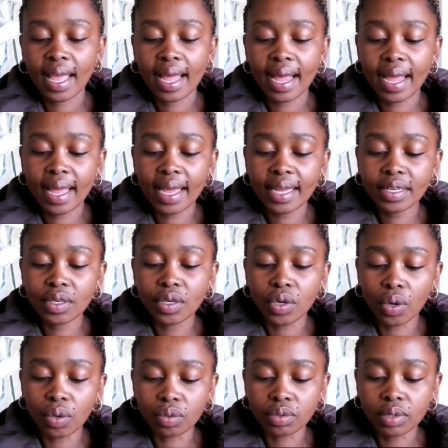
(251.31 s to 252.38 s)
I had
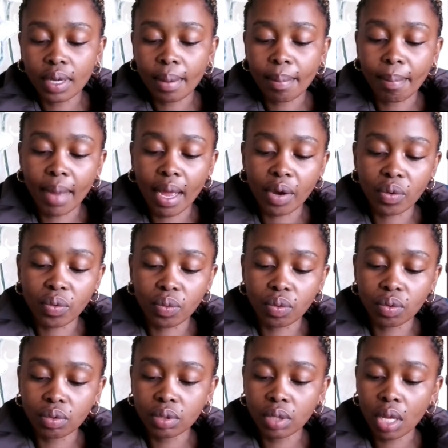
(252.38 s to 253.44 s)
known my
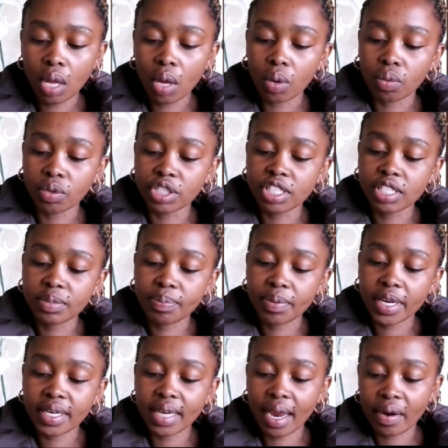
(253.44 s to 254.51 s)
rule would
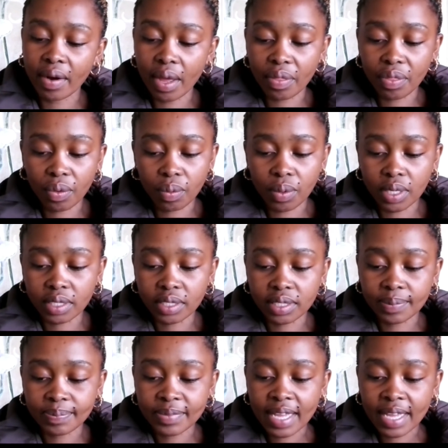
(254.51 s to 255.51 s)
spread around the world.